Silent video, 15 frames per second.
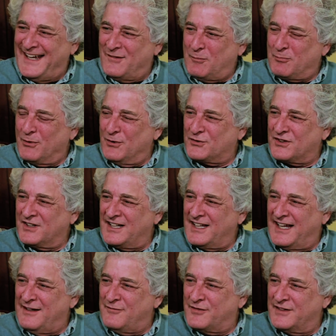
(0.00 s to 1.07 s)
Did I have a
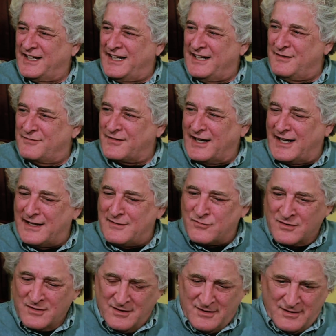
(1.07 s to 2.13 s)
personal life in
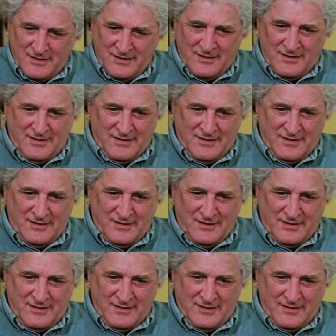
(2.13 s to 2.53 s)
85?